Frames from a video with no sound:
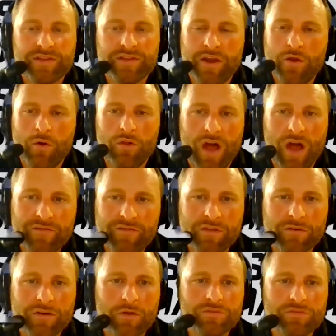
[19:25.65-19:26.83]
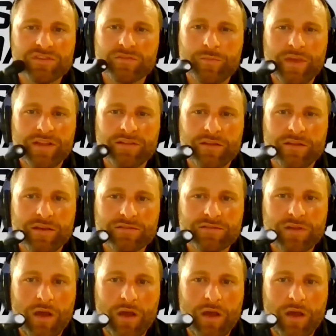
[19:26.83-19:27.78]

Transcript: and I know a lot of other coaches speak to this,